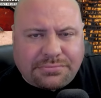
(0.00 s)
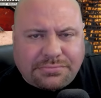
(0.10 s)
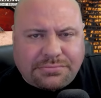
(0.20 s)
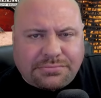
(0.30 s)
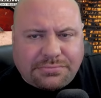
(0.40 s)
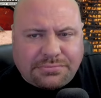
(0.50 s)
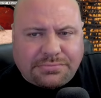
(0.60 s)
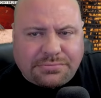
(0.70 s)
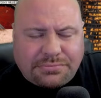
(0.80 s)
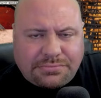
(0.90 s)

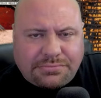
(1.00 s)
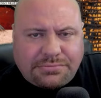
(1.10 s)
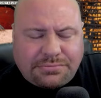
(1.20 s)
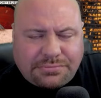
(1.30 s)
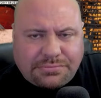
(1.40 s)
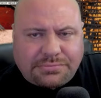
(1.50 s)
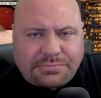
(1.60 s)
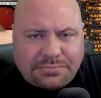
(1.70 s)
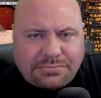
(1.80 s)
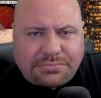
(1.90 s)

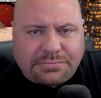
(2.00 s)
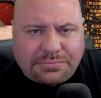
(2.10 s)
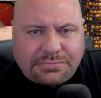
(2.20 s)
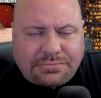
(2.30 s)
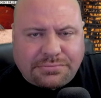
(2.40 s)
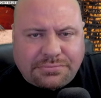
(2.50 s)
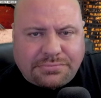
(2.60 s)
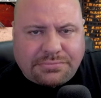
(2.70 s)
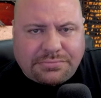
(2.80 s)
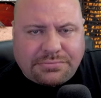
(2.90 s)

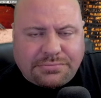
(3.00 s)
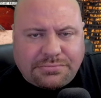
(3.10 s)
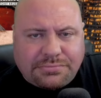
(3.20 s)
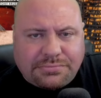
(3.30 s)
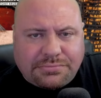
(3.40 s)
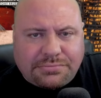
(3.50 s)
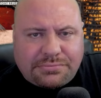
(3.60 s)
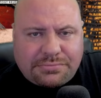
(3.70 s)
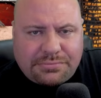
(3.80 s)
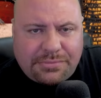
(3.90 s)

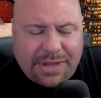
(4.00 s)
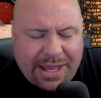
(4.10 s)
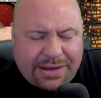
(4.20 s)
(not speaking)